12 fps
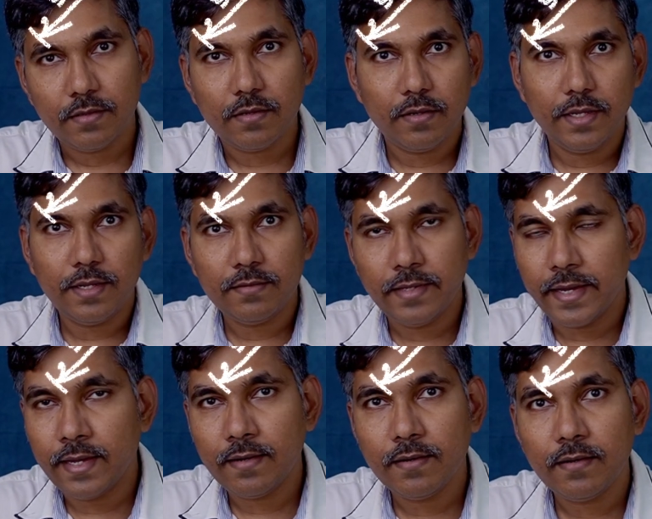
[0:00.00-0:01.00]
in the
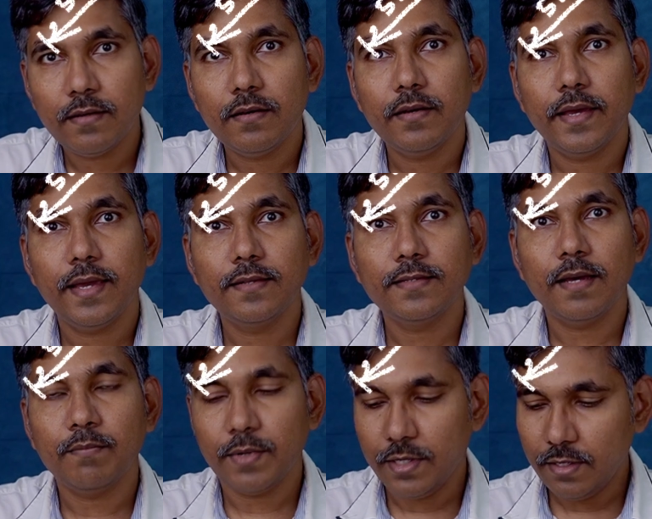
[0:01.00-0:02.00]
second
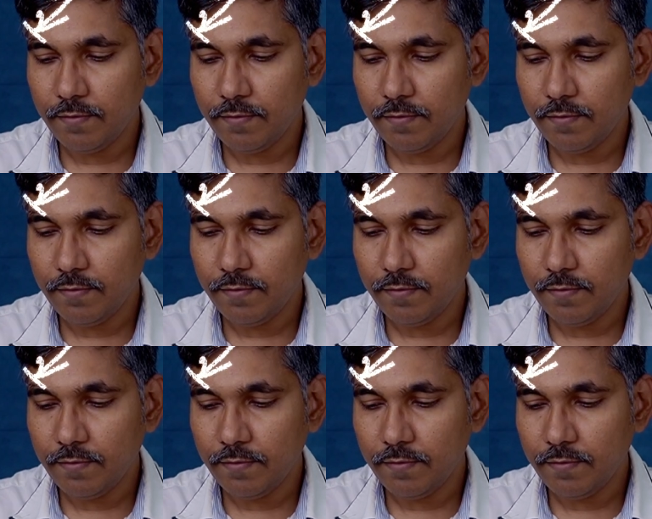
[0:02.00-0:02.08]
example?